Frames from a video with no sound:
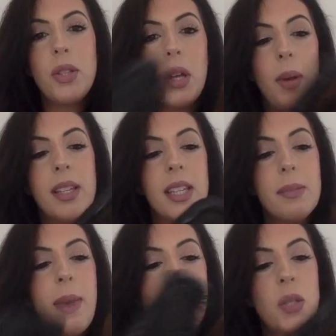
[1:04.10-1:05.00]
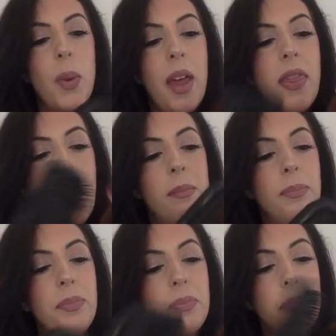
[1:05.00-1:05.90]
do is it's made with
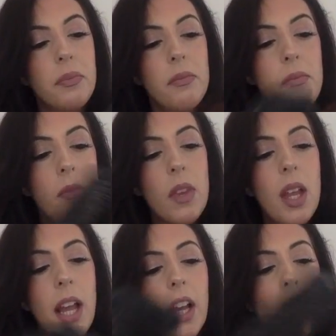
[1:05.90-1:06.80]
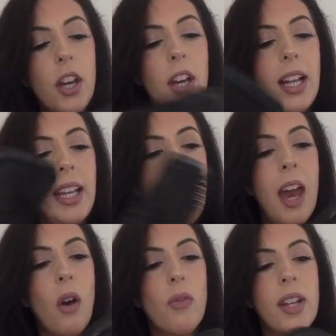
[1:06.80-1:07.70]
like a curly
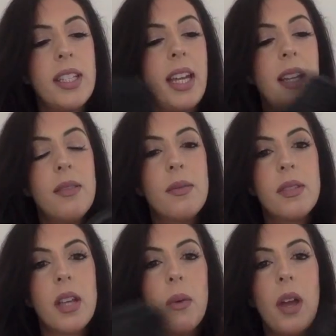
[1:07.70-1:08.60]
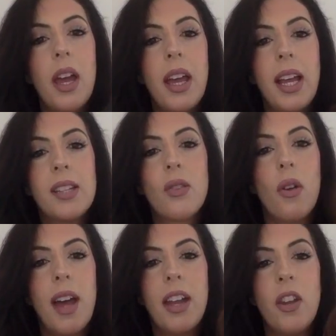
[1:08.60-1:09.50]
hair already, so it's got
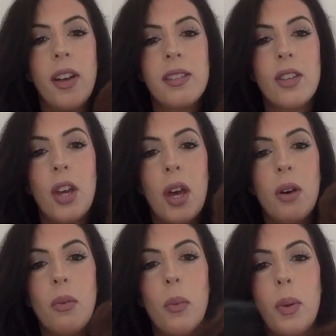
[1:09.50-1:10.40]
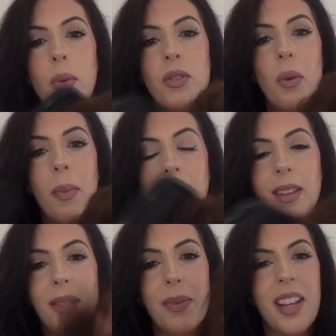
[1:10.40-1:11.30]
that nice curl. We would not make
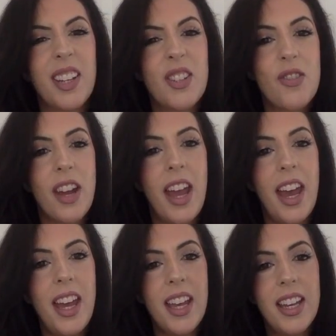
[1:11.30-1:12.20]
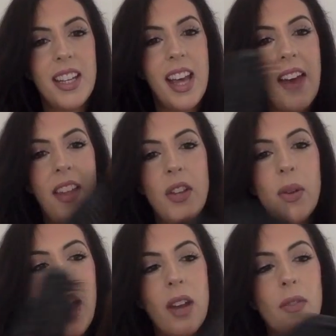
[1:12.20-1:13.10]
these with like straight hair, and then you
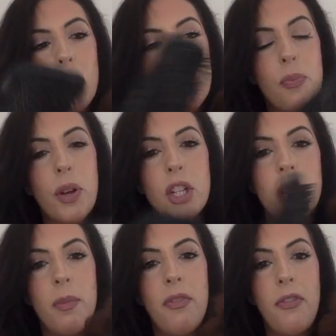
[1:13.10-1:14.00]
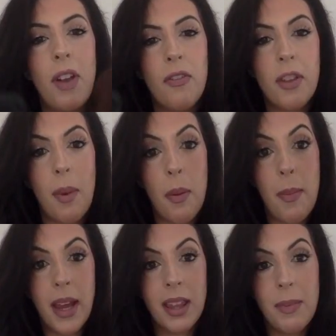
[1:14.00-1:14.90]
can of course brush them, fluff them up and
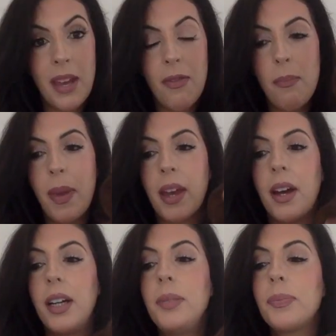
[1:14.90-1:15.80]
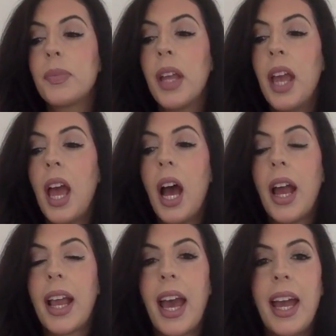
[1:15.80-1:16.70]
make them even bigger.
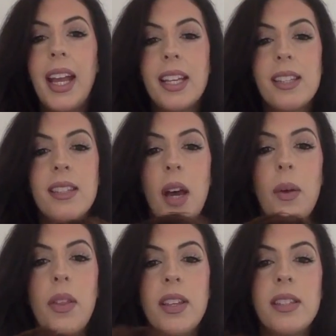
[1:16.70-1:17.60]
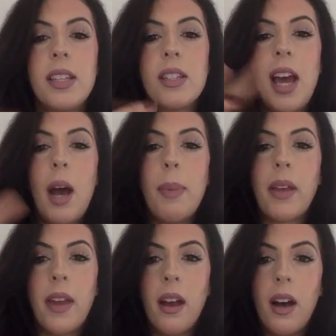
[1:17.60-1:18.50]
Okay, so this is how big
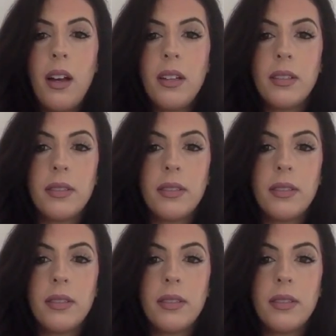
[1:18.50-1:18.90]
they are.